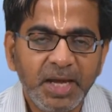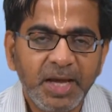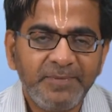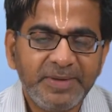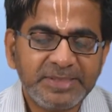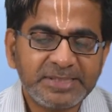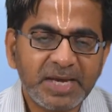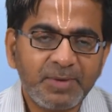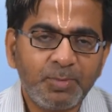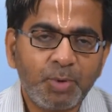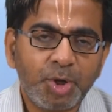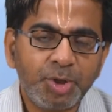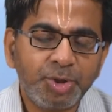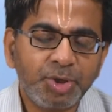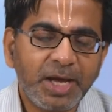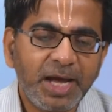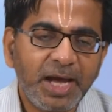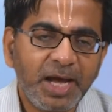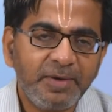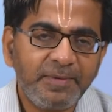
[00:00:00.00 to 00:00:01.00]
which I want
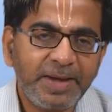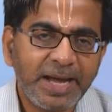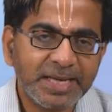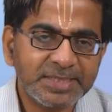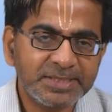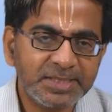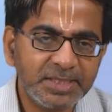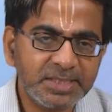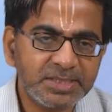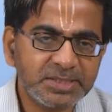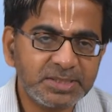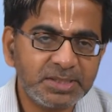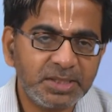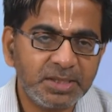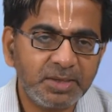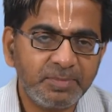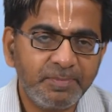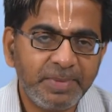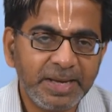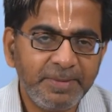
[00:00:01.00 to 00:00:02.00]
to have
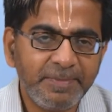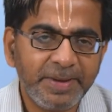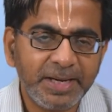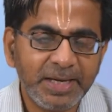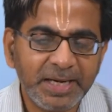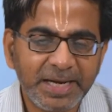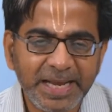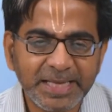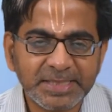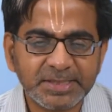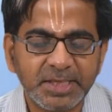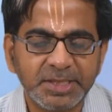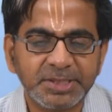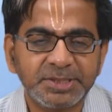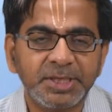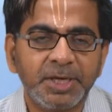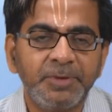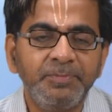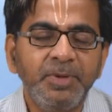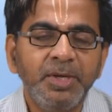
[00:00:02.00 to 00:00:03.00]
accessed by my Linux
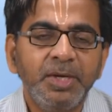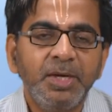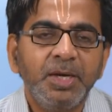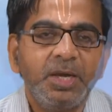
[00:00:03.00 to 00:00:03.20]
system,